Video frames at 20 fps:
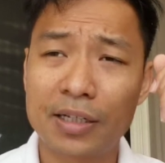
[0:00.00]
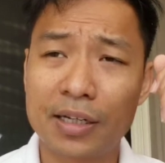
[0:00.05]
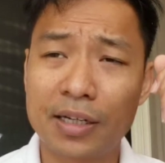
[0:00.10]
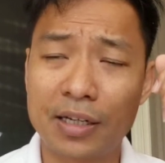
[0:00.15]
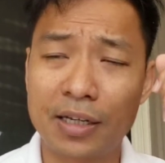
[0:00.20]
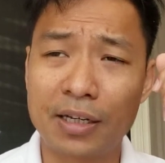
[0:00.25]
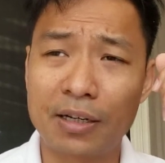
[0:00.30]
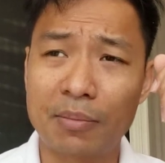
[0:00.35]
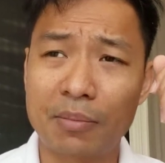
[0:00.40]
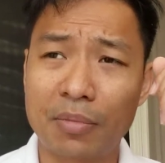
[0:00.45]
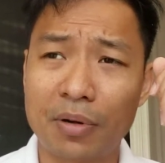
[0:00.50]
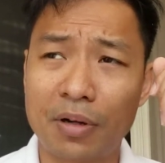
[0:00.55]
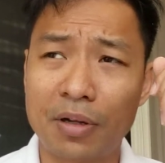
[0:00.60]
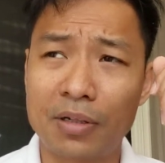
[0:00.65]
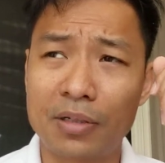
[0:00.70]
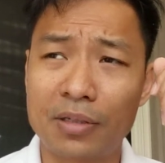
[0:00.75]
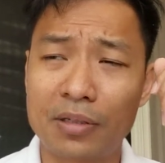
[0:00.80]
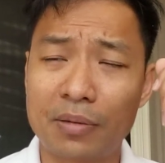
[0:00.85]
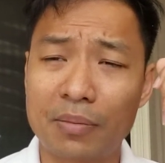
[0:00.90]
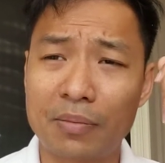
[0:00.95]
they can
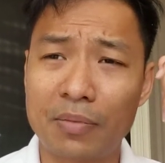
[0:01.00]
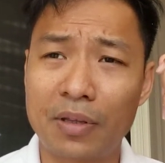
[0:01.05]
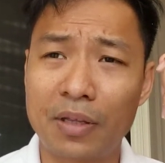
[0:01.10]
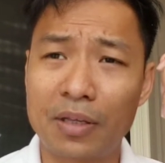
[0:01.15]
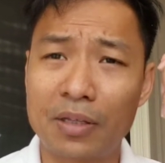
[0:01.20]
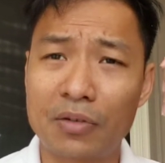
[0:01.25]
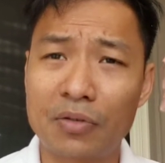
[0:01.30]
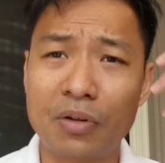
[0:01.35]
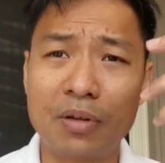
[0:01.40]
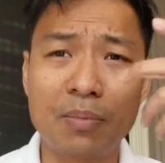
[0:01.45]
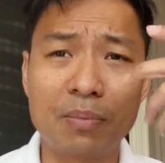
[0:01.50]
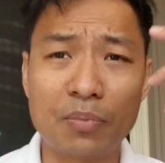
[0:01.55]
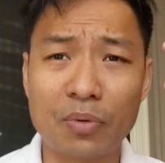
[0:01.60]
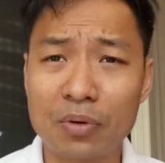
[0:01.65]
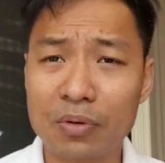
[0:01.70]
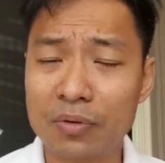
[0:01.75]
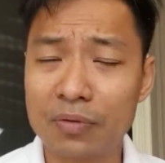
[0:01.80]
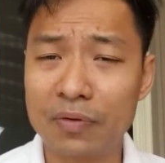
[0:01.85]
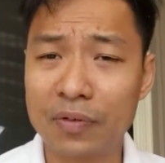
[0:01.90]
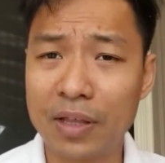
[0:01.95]
buy something to
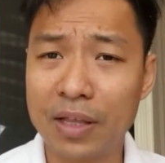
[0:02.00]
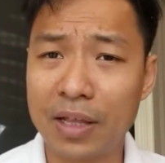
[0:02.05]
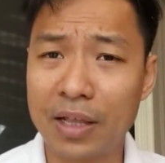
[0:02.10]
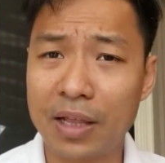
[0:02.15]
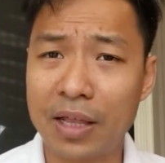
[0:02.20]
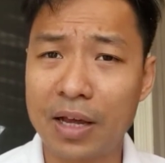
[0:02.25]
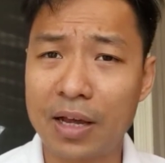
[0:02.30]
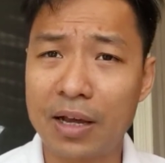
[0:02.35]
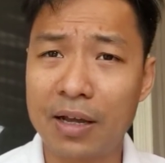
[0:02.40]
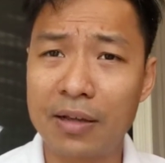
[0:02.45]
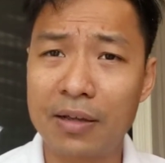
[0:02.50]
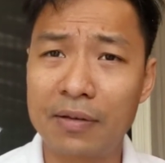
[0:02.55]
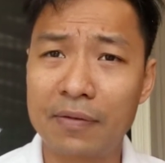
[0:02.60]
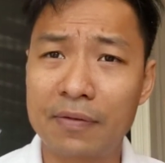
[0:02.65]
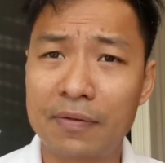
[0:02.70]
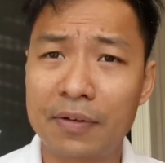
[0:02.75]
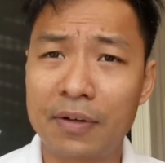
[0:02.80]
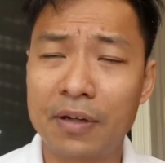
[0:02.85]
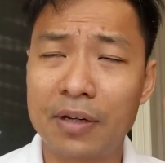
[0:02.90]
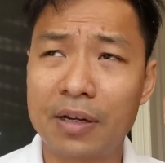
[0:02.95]
improve their life,